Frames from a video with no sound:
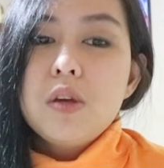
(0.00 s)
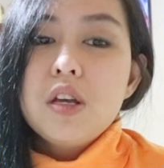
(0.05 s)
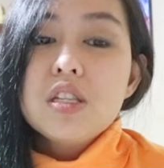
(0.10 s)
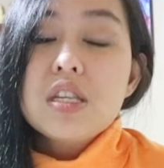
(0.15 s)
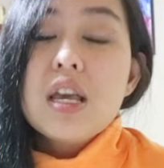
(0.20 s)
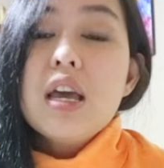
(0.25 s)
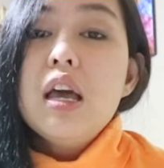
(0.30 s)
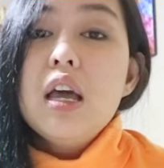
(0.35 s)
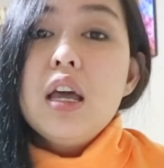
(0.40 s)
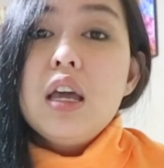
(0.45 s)

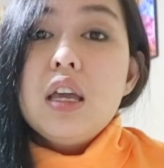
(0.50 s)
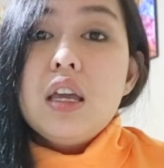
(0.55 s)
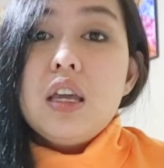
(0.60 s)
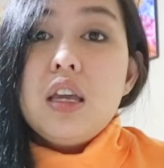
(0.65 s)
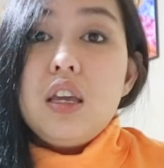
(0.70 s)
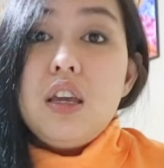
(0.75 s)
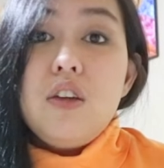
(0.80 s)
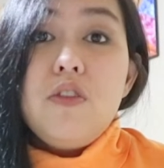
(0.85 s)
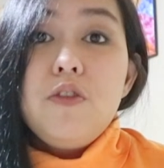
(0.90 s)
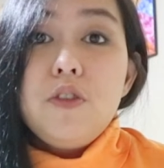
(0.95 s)
Because
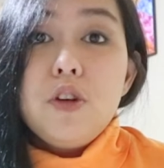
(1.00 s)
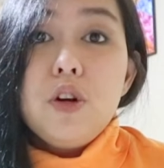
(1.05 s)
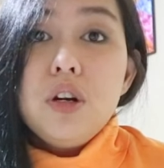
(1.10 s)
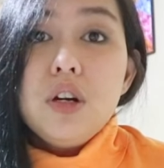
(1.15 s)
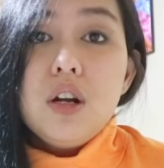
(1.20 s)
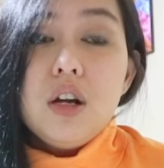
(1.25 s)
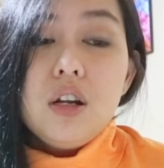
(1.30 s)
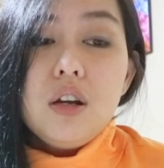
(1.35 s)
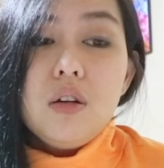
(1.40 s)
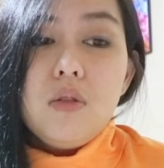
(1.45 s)
if
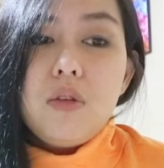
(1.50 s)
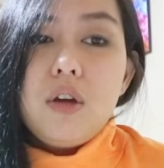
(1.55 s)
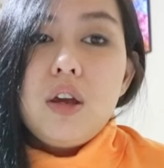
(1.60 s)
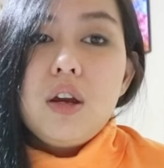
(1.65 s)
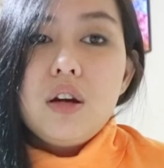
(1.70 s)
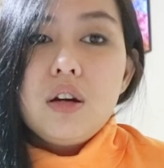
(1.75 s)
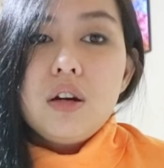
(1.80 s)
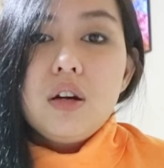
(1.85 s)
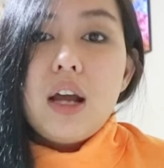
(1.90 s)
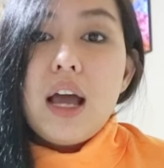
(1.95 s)
you're not
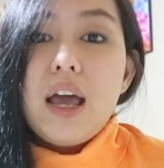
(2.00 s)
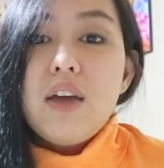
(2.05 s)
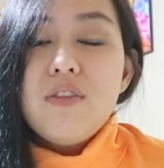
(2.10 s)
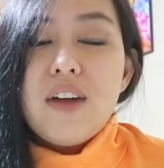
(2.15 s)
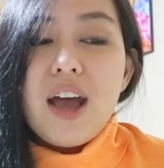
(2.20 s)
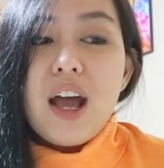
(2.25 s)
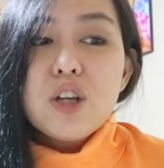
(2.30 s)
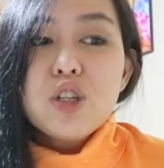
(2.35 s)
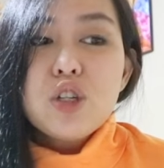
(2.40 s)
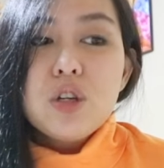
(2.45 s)
aware,
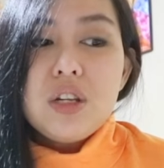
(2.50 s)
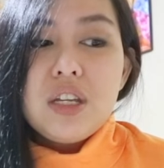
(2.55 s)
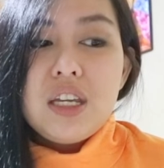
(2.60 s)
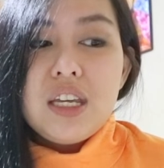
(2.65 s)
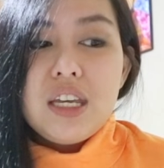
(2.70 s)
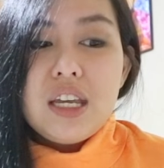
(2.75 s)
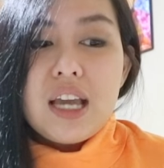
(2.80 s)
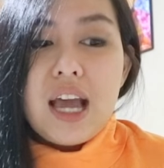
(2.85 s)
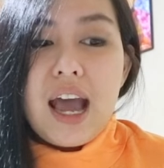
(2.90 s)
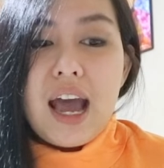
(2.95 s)
I've
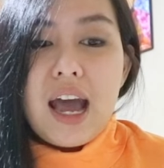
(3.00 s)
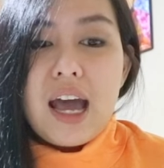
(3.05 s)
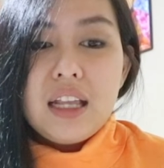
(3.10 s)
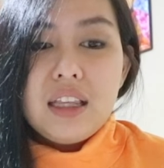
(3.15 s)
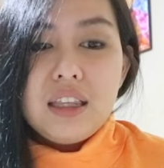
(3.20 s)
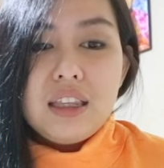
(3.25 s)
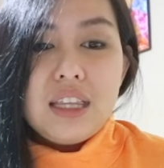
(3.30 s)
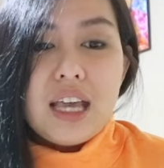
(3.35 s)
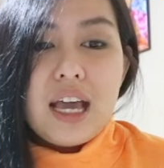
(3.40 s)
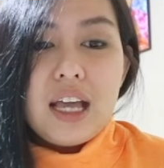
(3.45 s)
actually
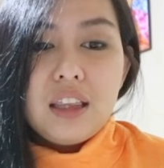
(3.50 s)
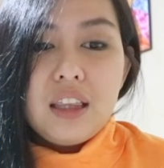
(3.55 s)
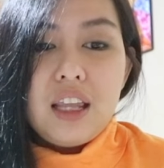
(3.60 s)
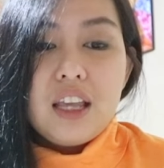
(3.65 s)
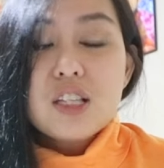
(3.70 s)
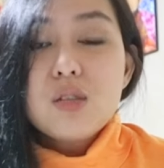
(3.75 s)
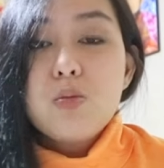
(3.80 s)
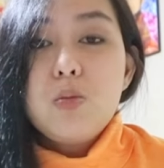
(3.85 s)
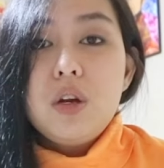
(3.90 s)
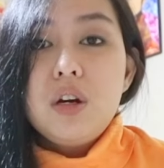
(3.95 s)
had that
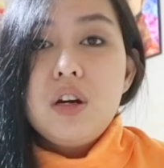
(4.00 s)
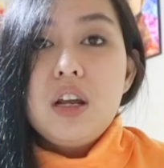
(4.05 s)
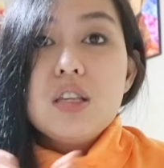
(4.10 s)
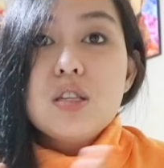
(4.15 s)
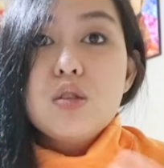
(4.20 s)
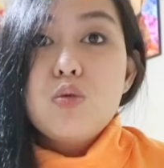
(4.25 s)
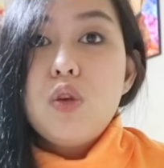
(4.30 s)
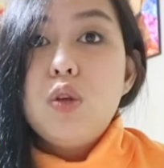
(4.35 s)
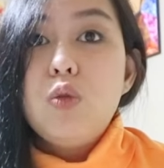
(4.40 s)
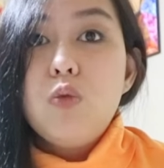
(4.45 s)

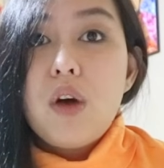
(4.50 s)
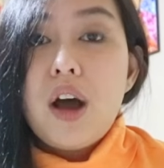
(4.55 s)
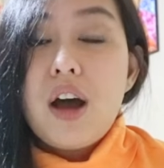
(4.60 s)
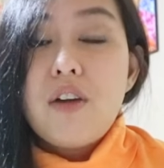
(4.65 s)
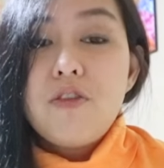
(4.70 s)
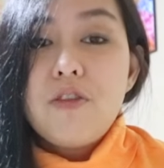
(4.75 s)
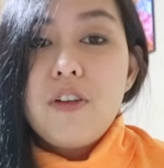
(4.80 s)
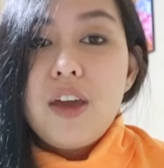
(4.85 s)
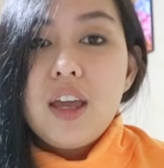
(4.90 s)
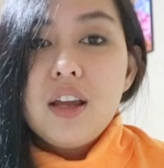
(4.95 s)
experience with
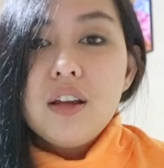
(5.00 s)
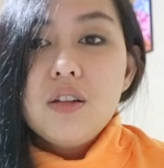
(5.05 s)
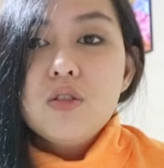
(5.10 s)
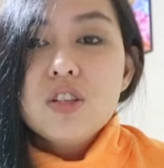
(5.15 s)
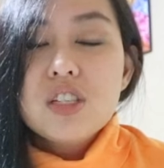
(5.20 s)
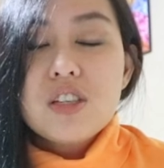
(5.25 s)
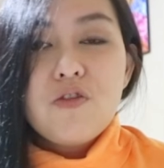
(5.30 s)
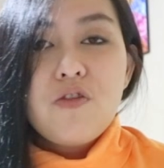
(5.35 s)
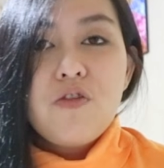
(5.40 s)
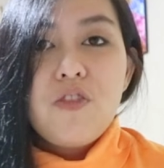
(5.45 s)
HUAFENG
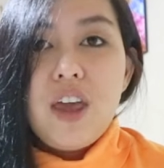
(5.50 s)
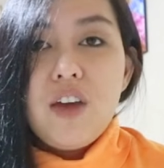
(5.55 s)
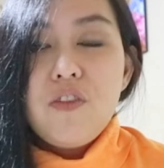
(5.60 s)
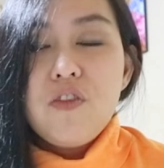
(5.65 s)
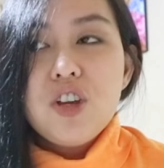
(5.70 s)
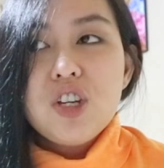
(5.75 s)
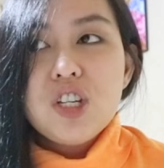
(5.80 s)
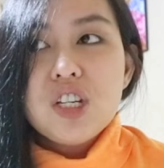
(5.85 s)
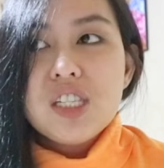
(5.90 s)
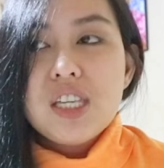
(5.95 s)

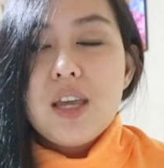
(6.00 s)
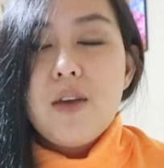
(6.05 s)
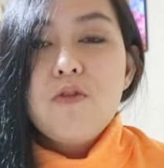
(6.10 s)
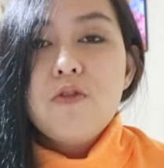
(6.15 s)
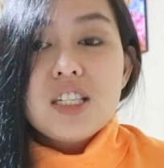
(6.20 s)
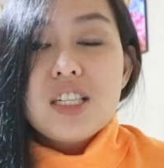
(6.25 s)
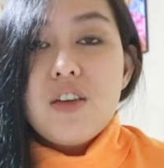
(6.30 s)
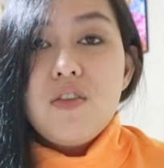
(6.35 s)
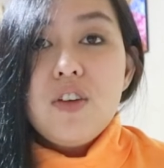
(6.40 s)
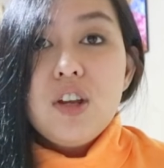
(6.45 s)

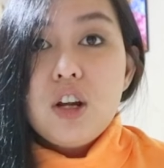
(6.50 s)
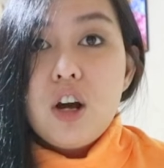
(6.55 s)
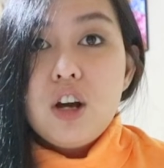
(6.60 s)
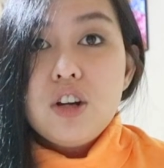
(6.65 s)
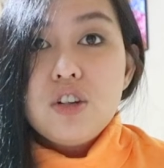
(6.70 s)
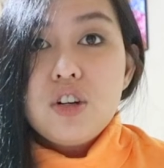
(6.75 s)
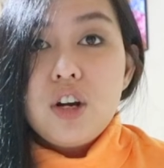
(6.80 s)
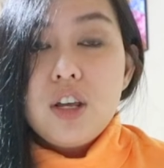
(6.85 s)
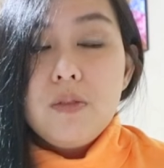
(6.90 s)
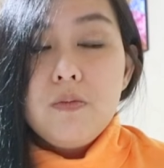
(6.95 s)
FHSM
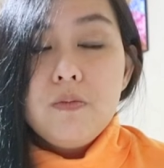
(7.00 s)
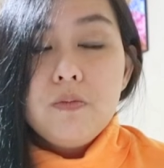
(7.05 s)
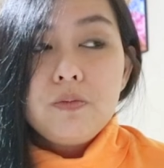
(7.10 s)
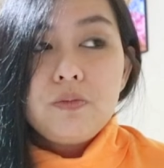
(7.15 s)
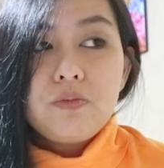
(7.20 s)
700.